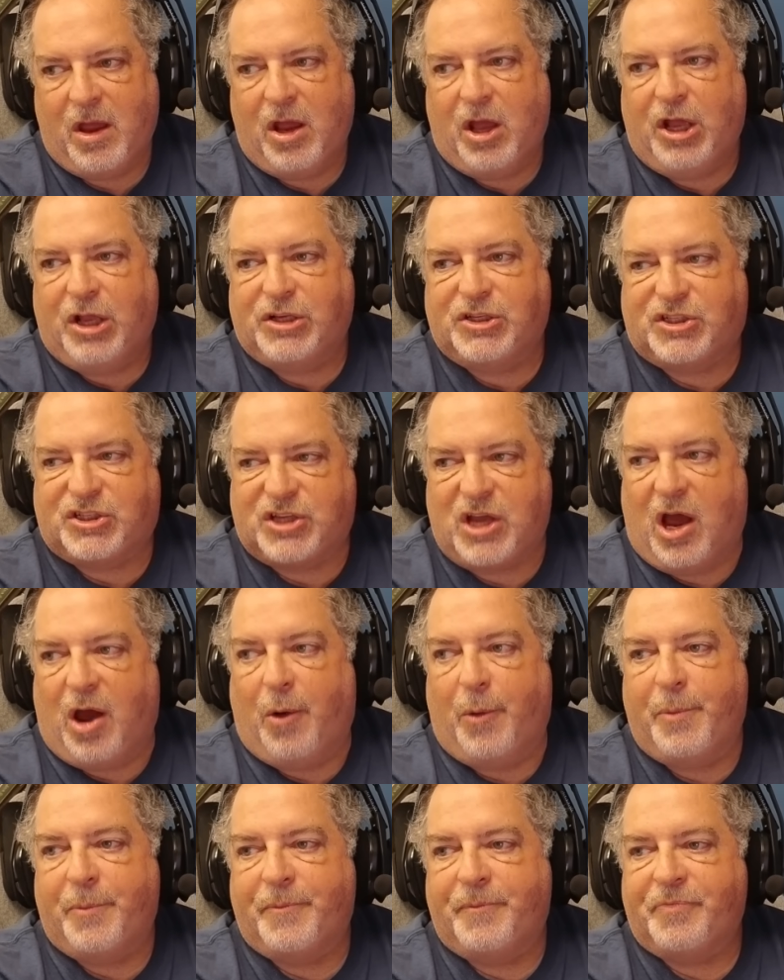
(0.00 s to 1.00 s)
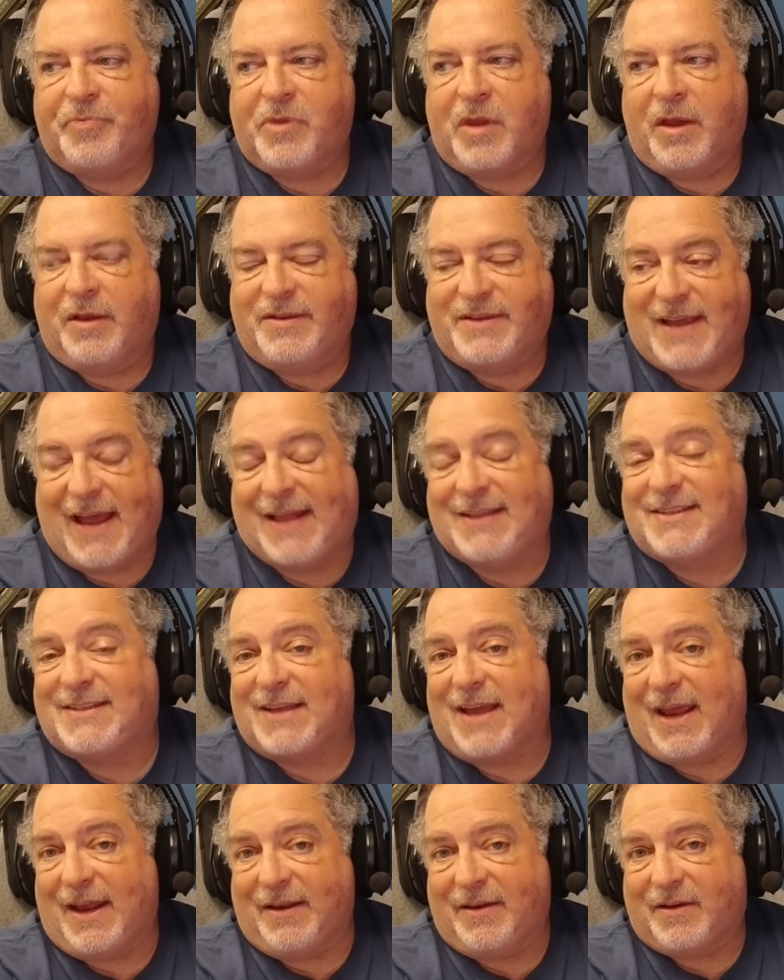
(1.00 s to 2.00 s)
So,
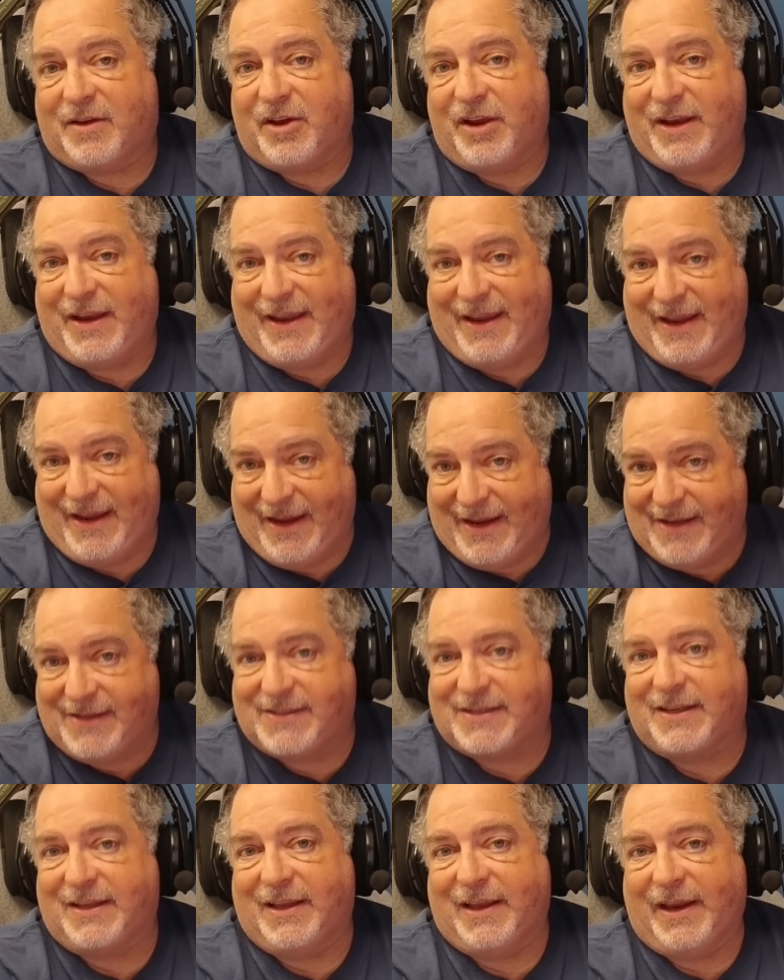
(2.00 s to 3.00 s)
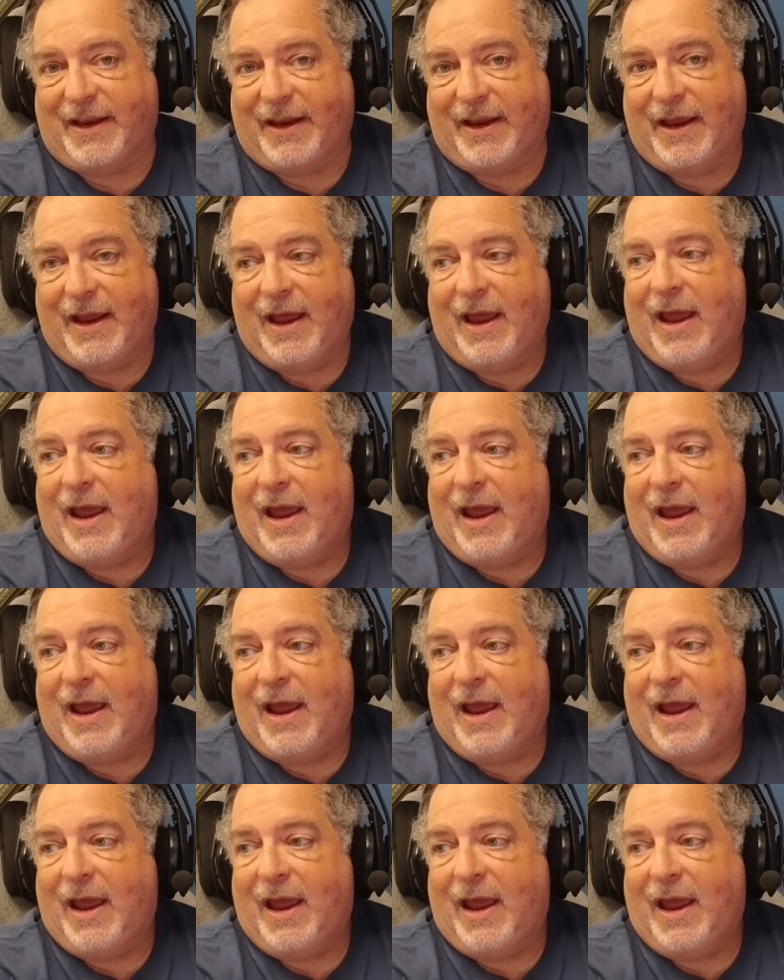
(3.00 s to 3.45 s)
Tencent could easily